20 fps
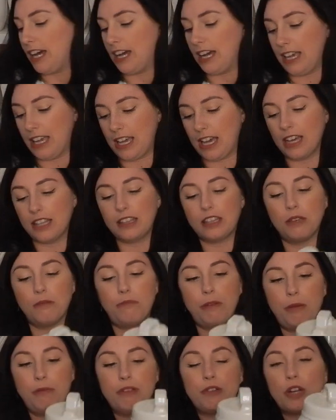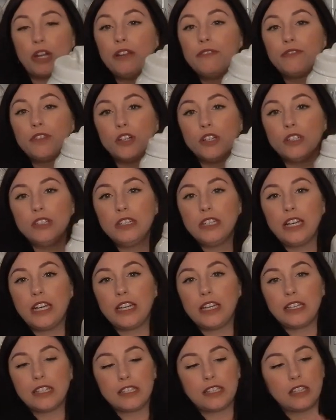I got the Baby Grateful.
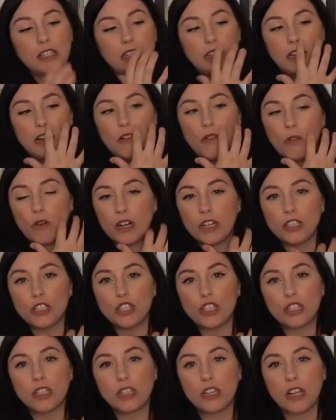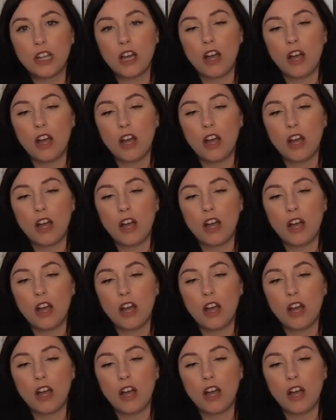It is the orange.